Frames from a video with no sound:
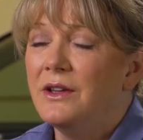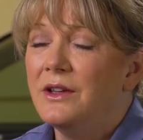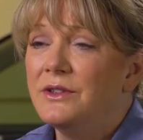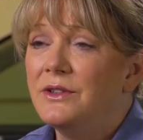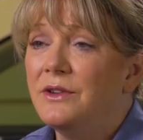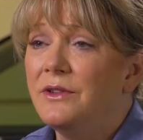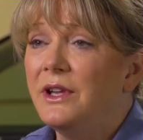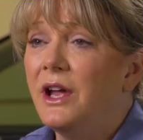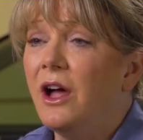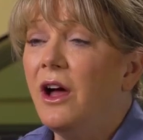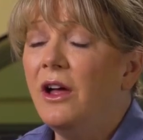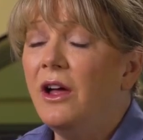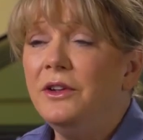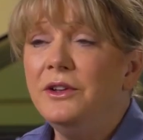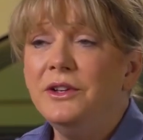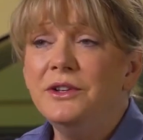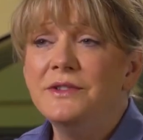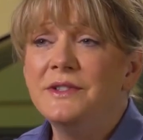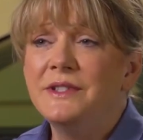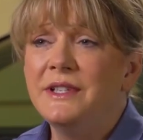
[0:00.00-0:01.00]
So the
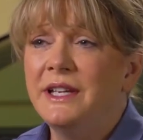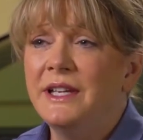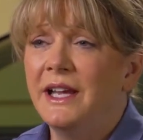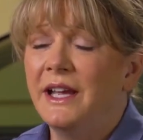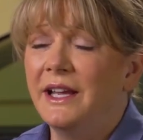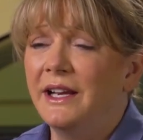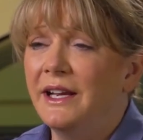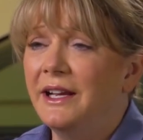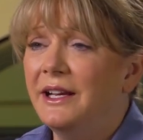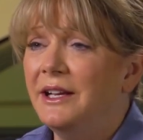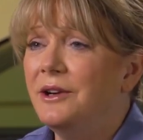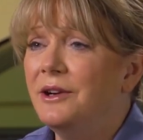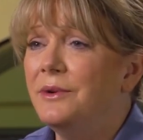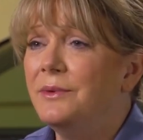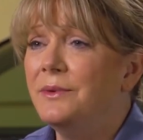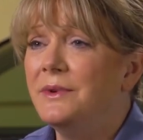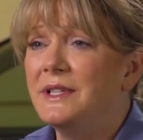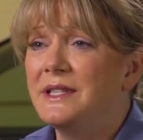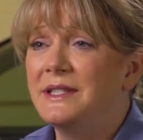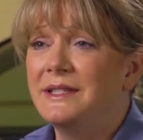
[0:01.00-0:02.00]
all-new Sienna
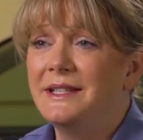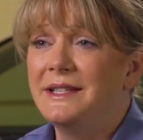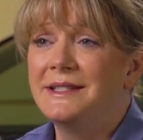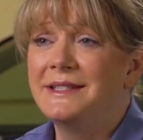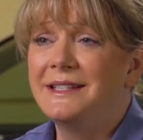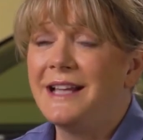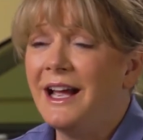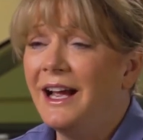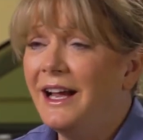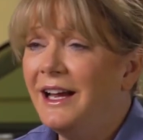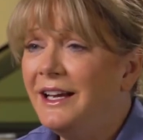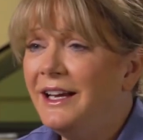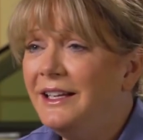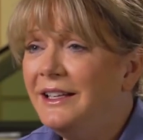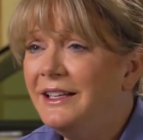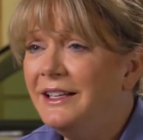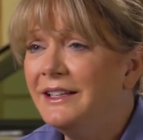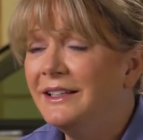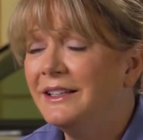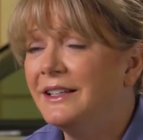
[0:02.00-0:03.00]
was
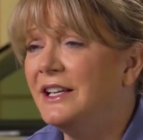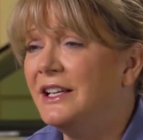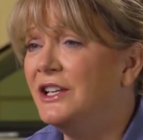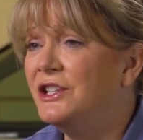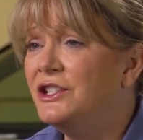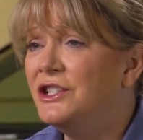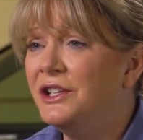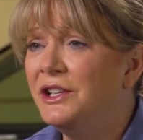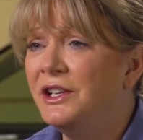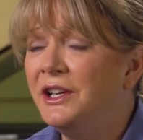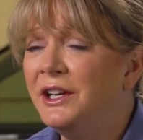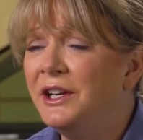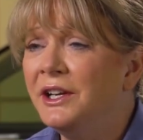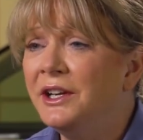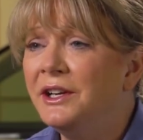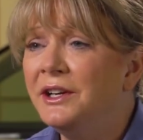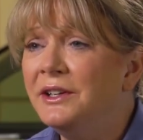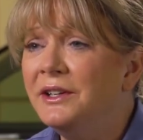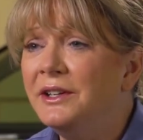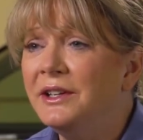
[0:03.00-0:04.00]
designed,
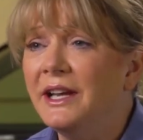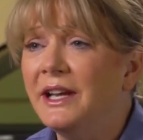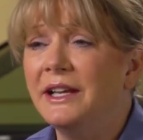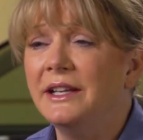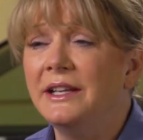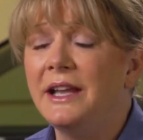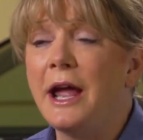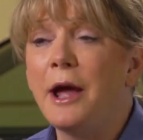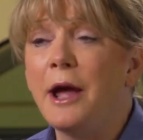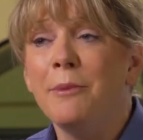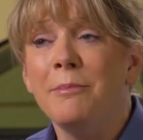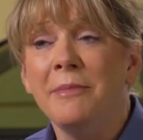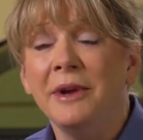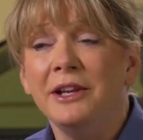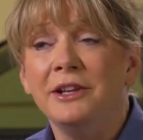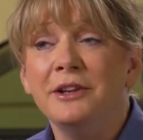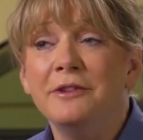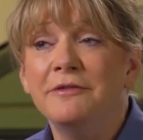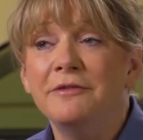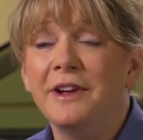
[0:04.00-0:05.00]
engineered, and now
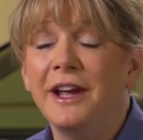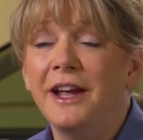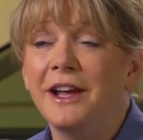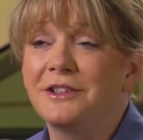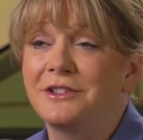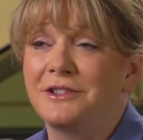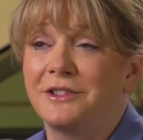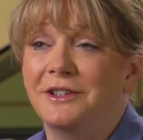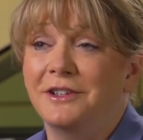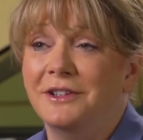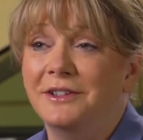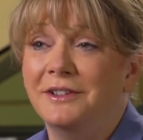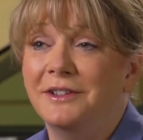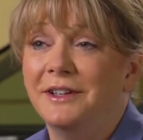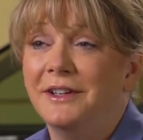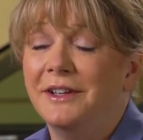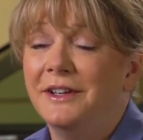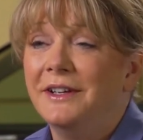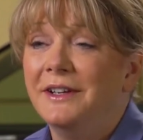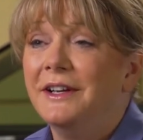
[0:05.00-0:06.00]
manufactured
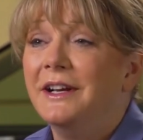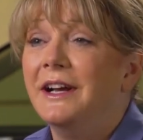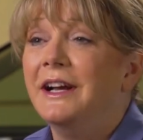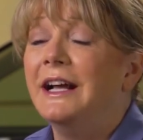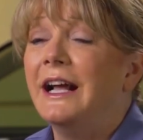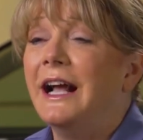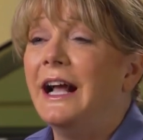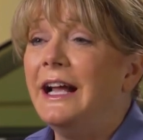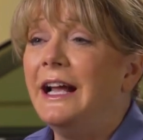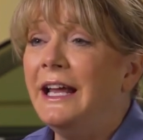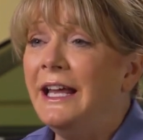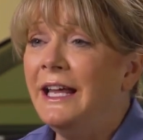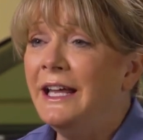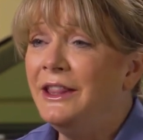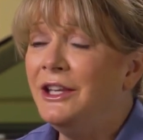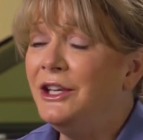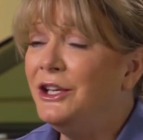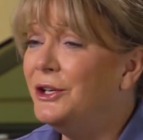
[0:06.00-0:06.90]
in the